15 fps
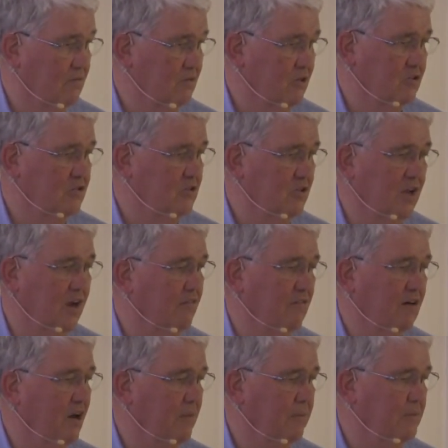This
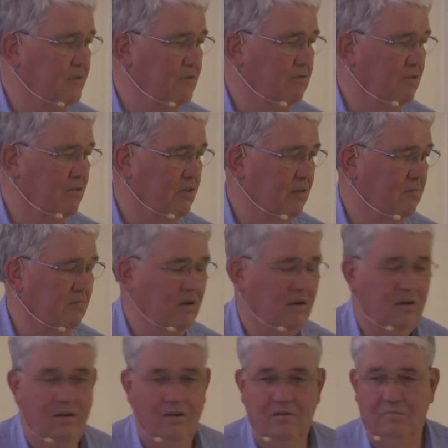never happens with them,
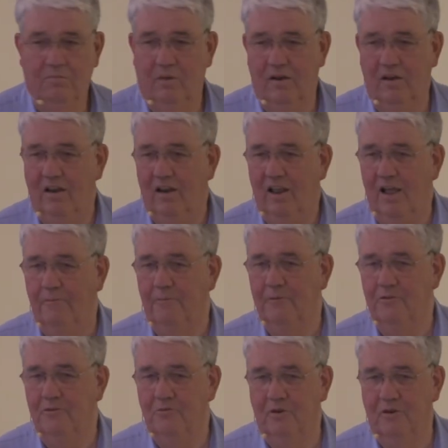but it
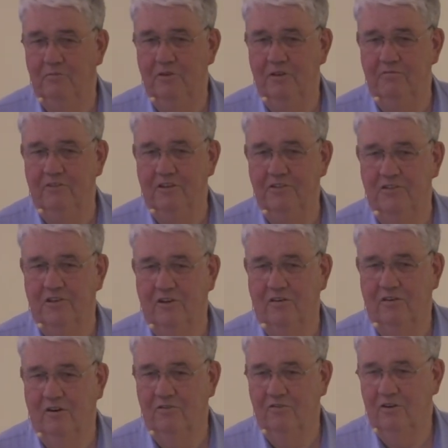happens when we visit
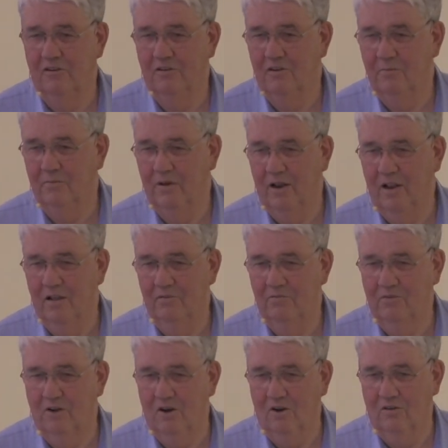around a little
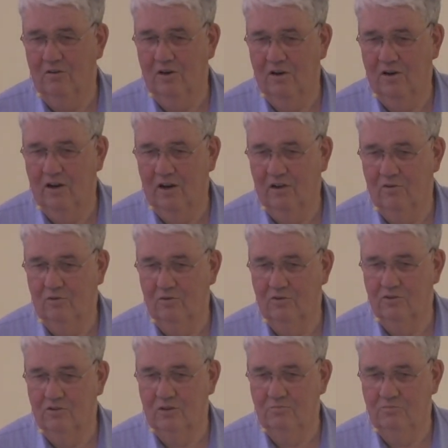bit. Carolyn and I go
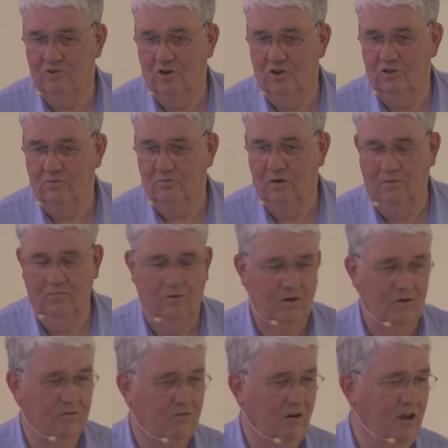to some church when
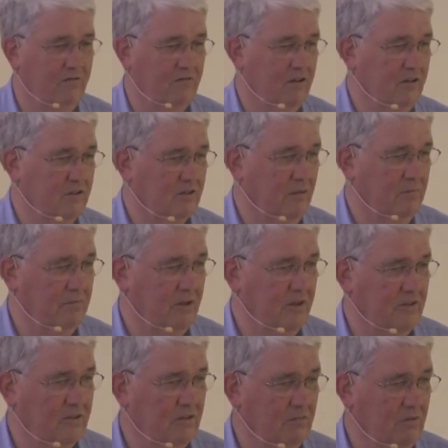we're traveling
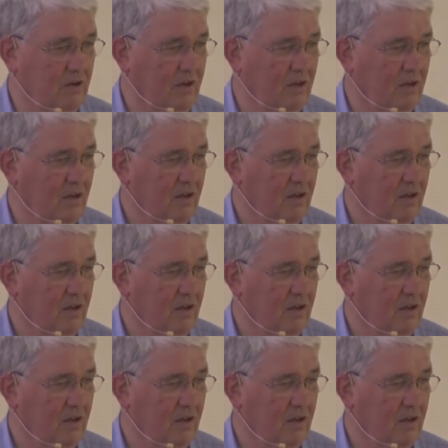someplace, and we